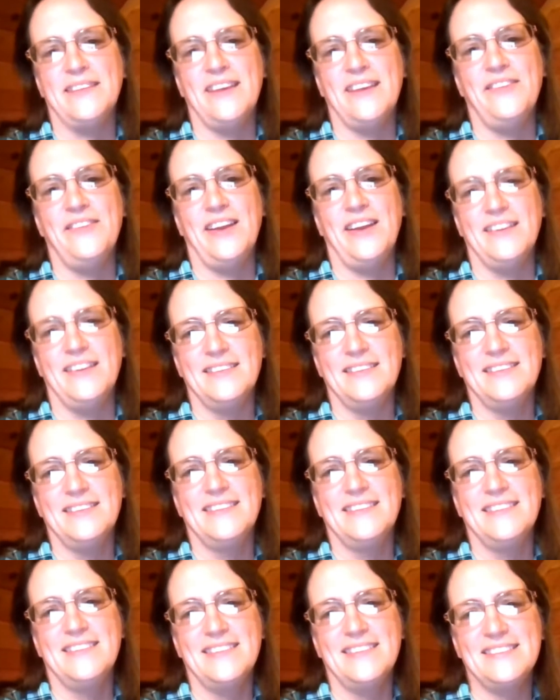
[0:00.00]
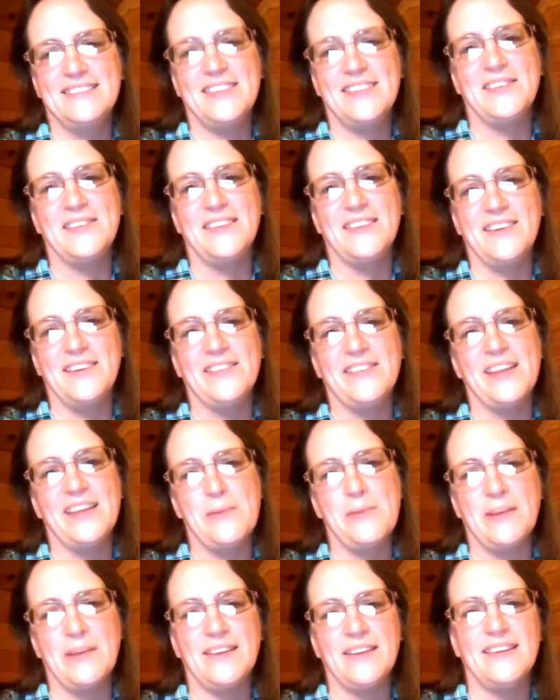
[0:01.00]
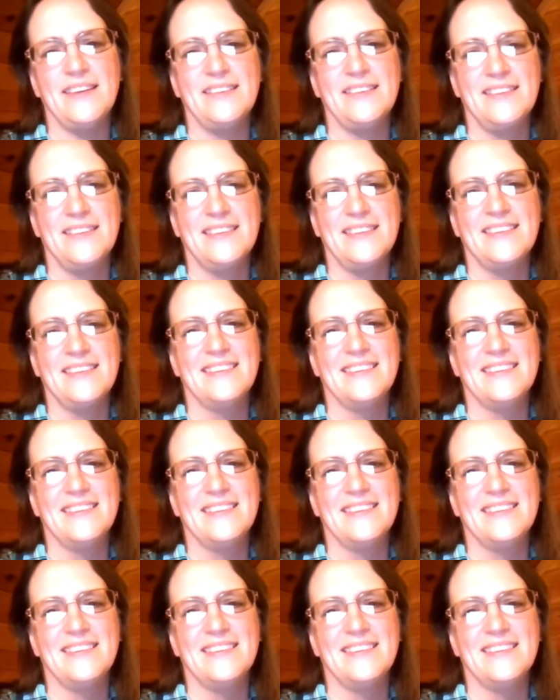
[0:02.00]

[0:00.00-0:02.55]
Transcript: them at the event. So, think about that.